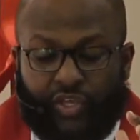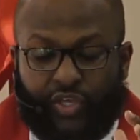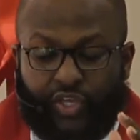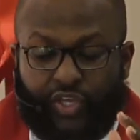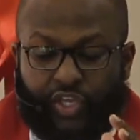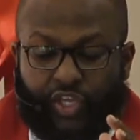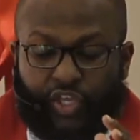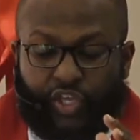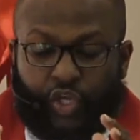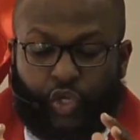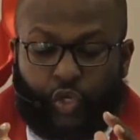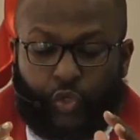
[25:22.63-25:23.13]

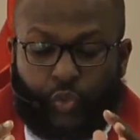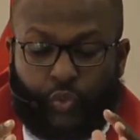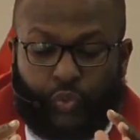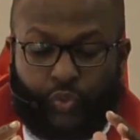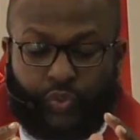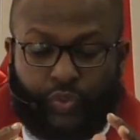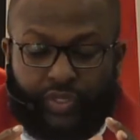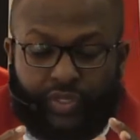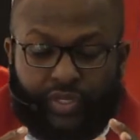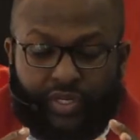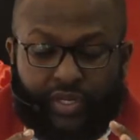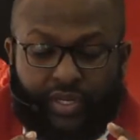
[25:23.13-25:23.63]
you
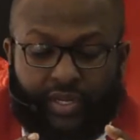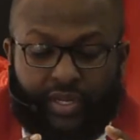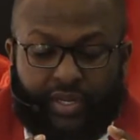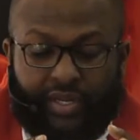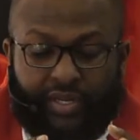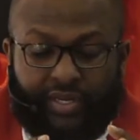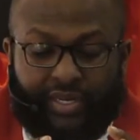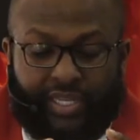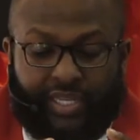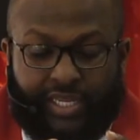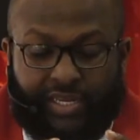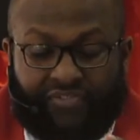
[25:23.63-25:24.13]

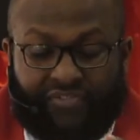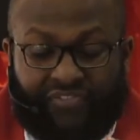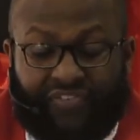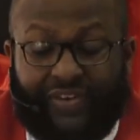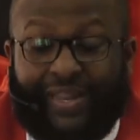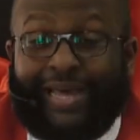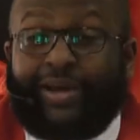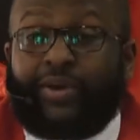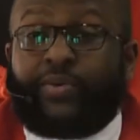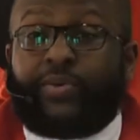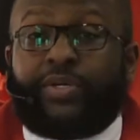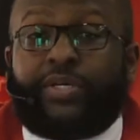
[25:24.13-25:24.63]
need
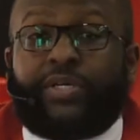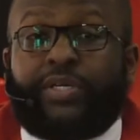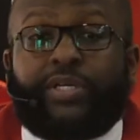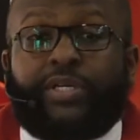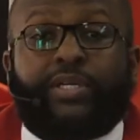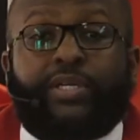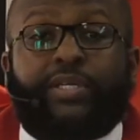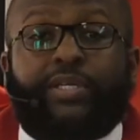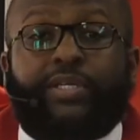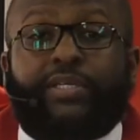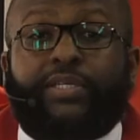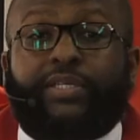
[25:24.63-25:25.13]
flour
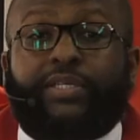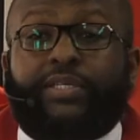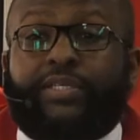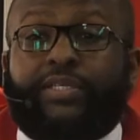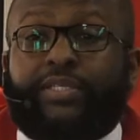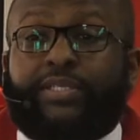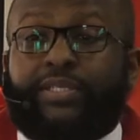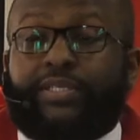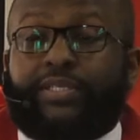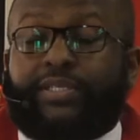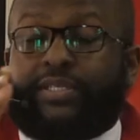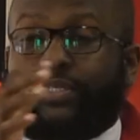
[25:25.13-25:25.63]

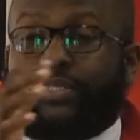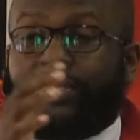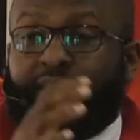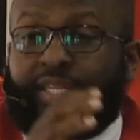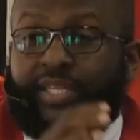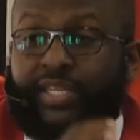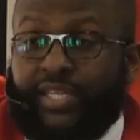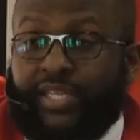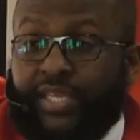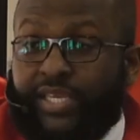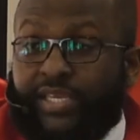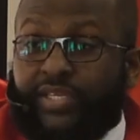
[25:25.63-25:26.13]

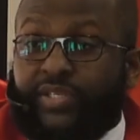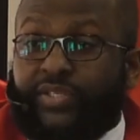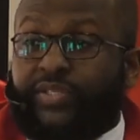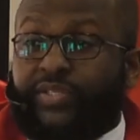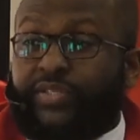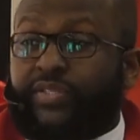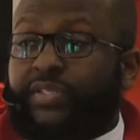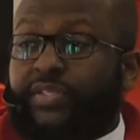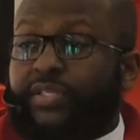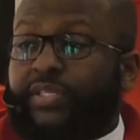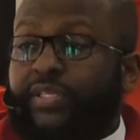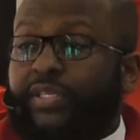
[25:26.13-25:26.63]
and
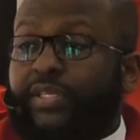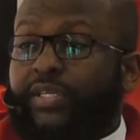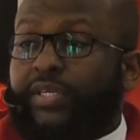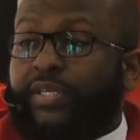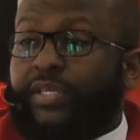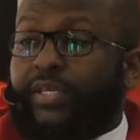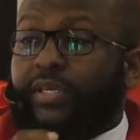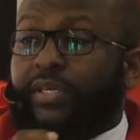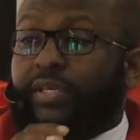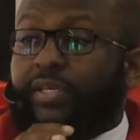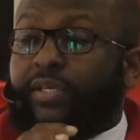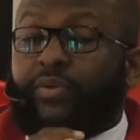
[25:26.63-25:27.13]
yeast
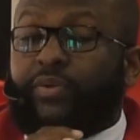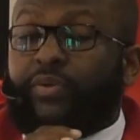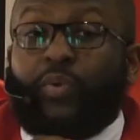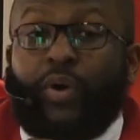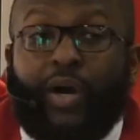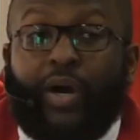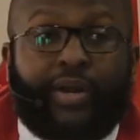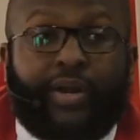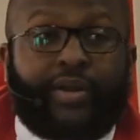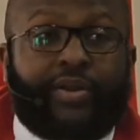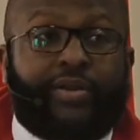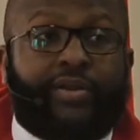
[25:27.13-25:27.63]
and
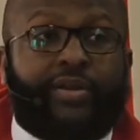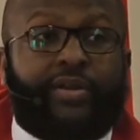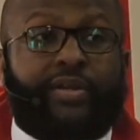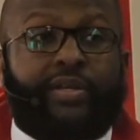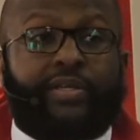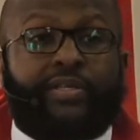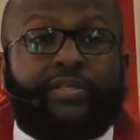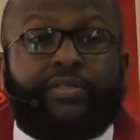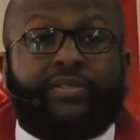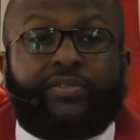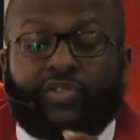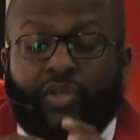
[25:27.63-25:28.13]
water
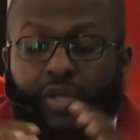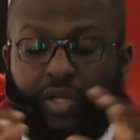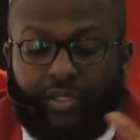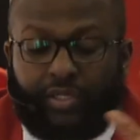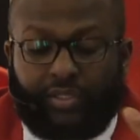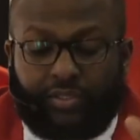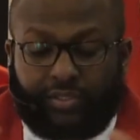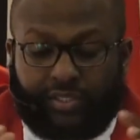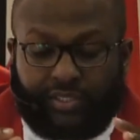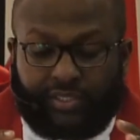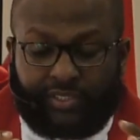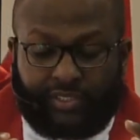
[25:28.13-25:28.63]
and
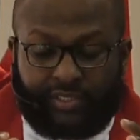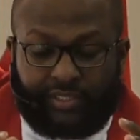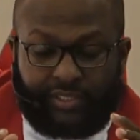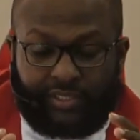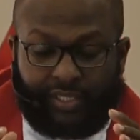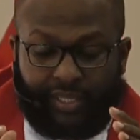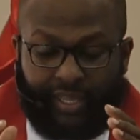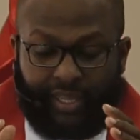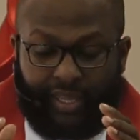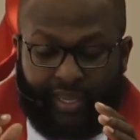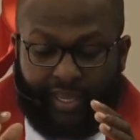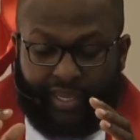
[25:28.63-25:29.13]
salt and,
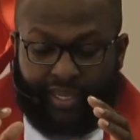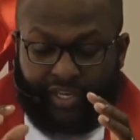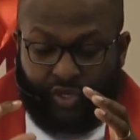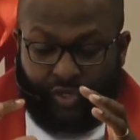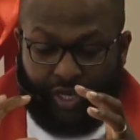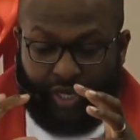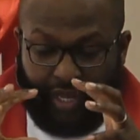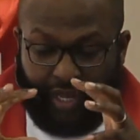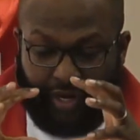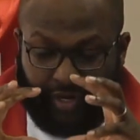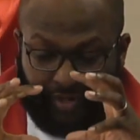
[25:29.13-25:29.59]
and you got to